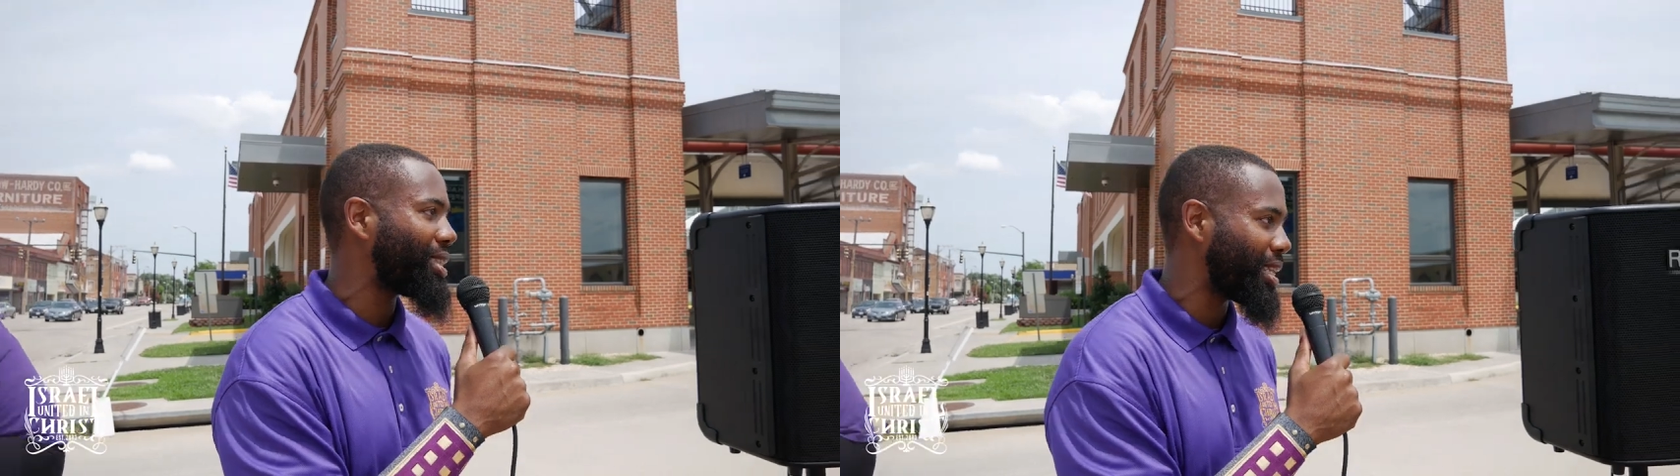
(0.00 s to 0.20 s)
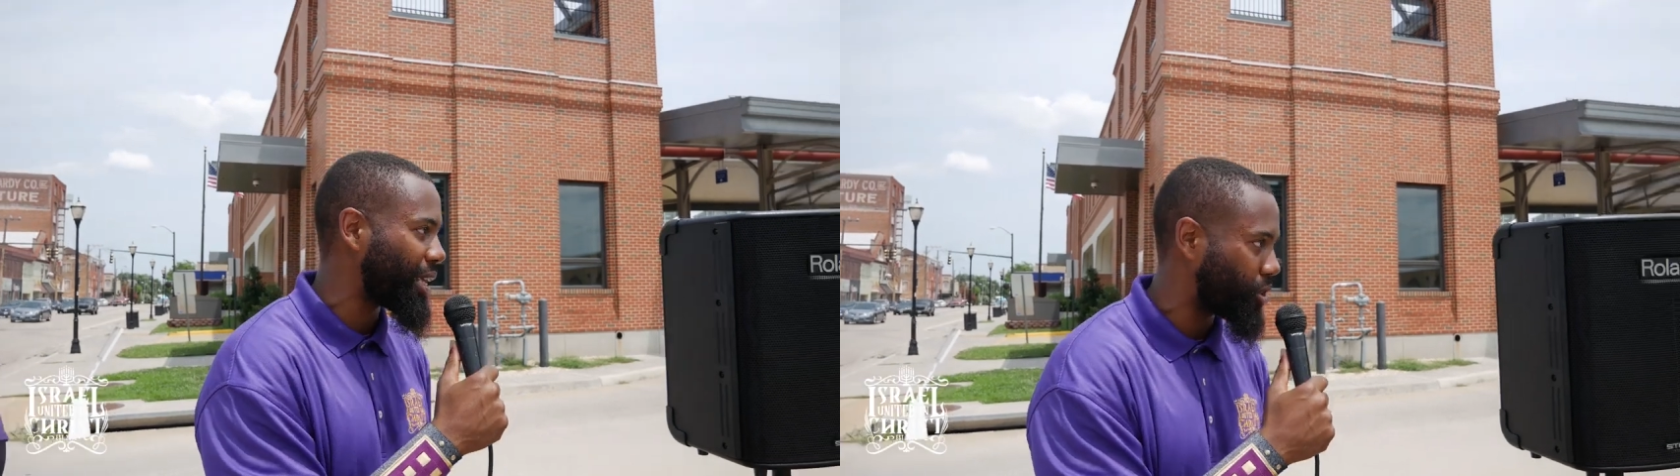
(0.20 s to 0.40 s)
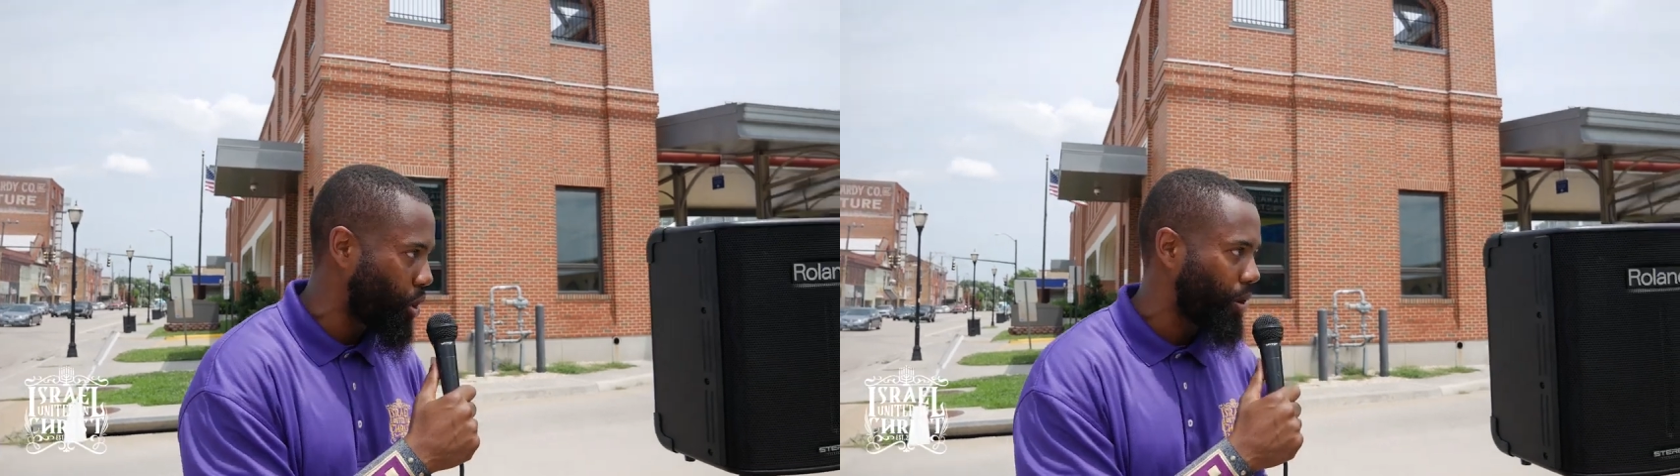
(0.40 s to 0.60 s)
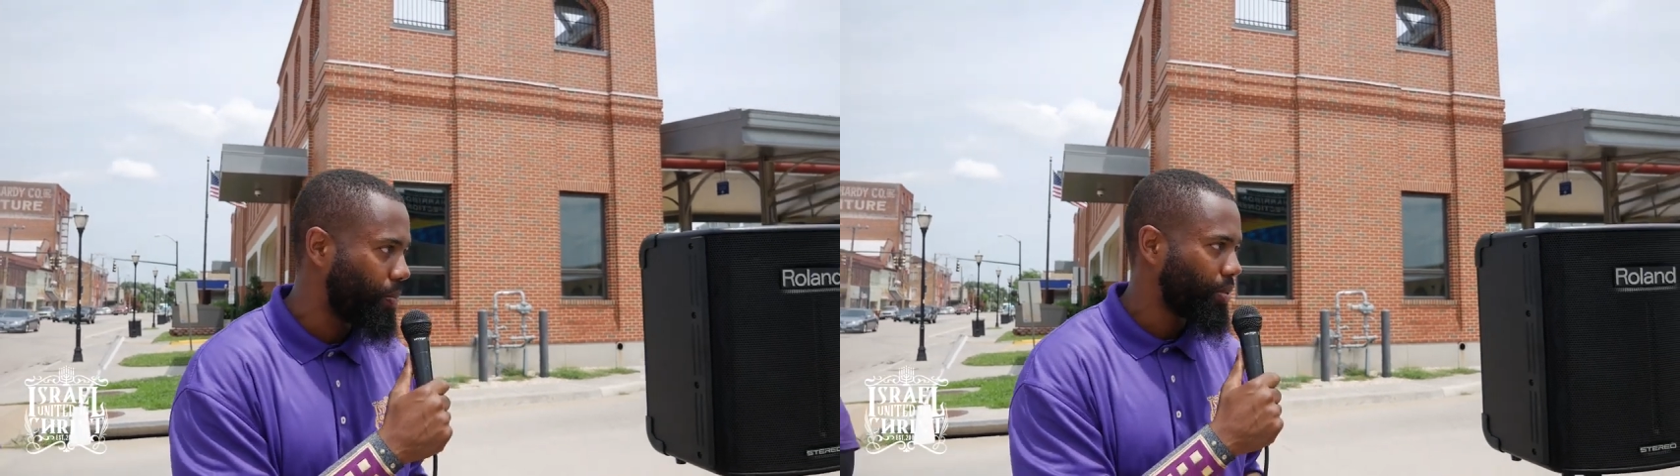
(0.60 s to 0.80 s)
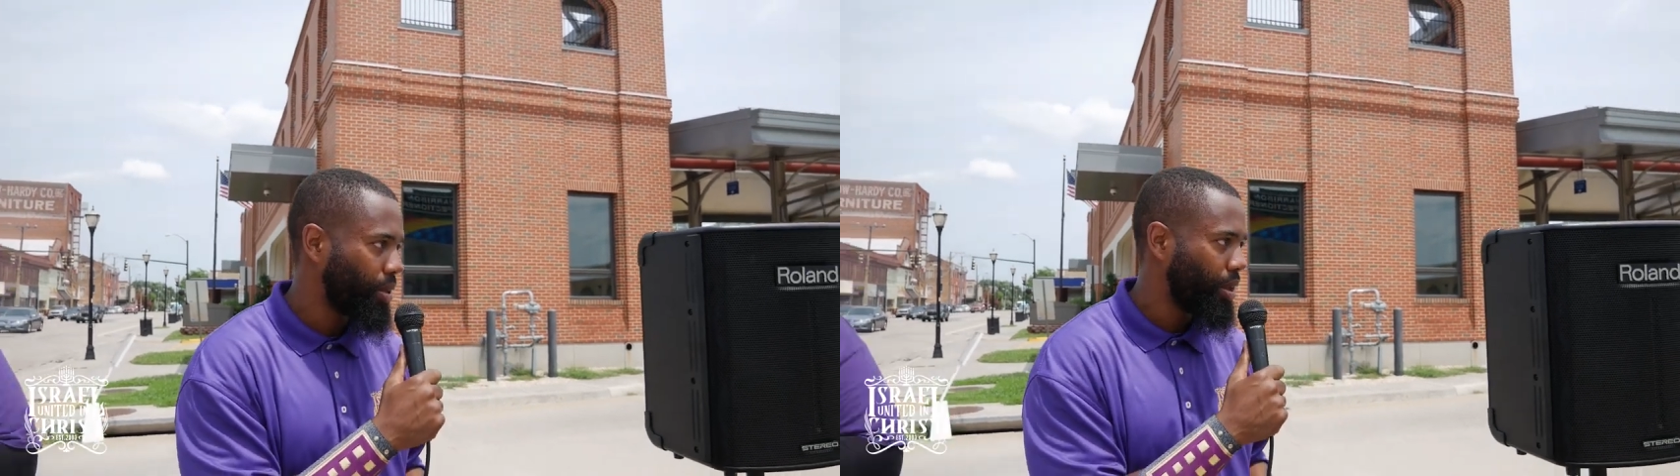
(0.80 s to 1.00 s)
has not taught.
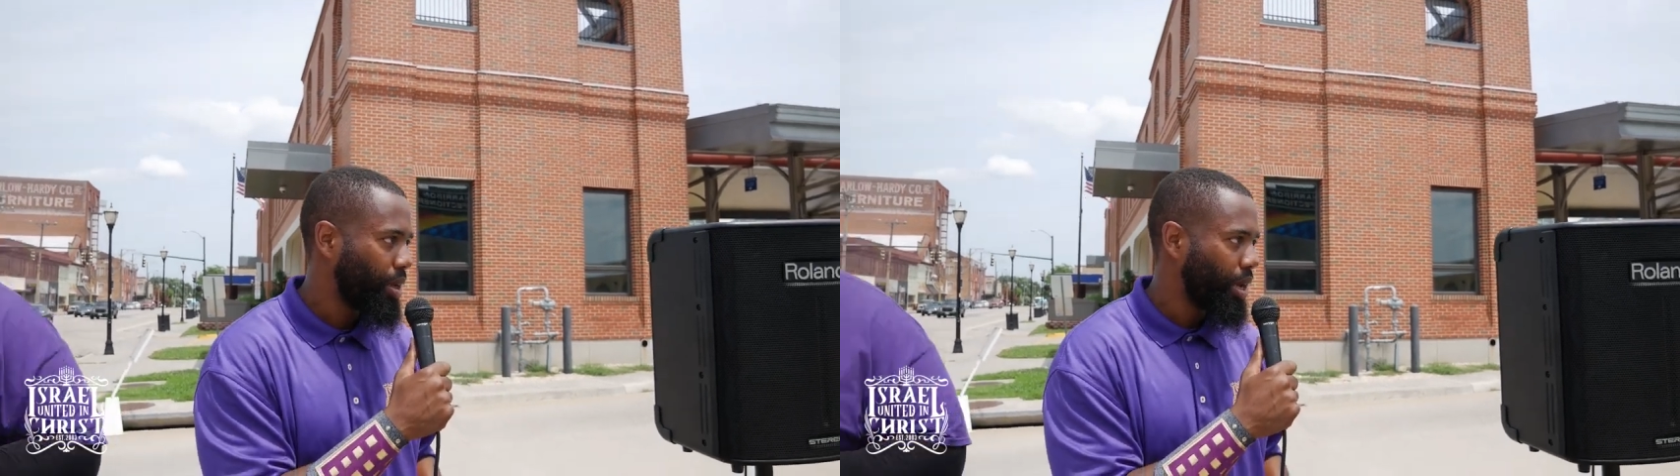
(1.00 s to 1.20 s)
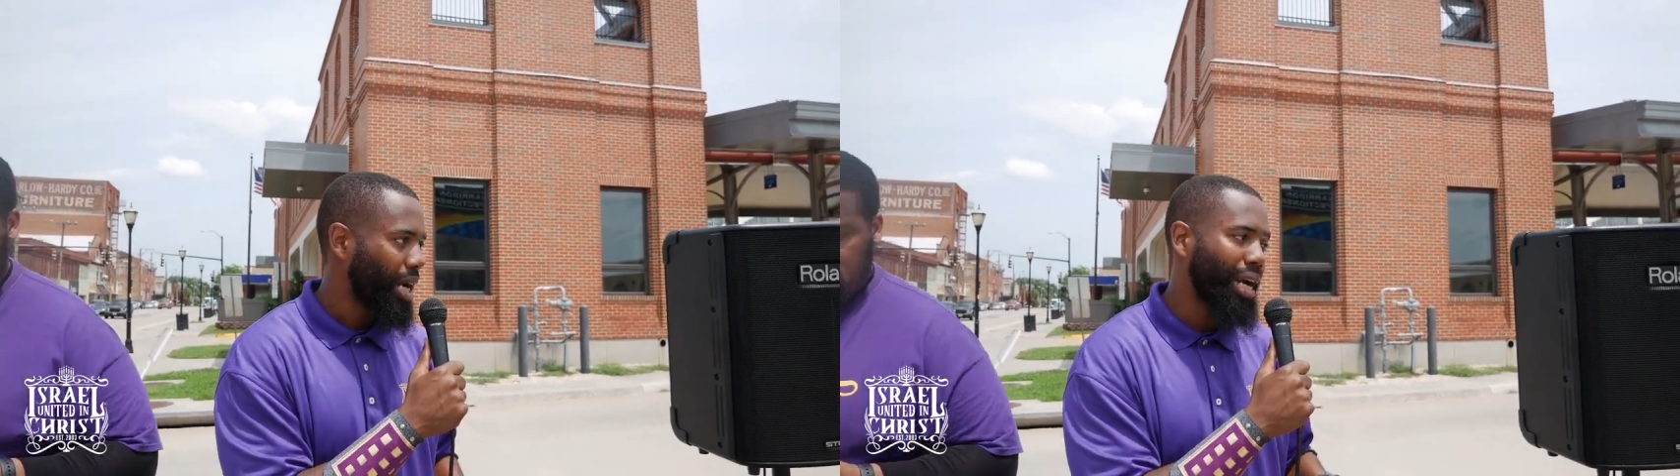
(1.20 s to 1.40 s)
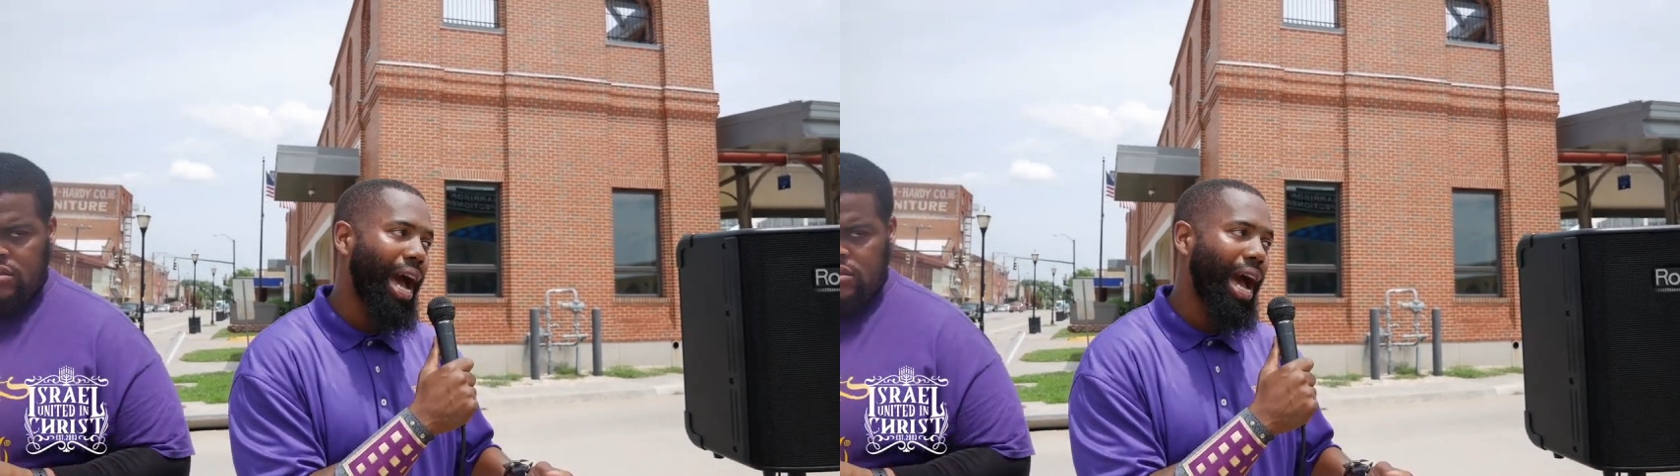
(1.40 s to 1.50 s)
Mm-hmm.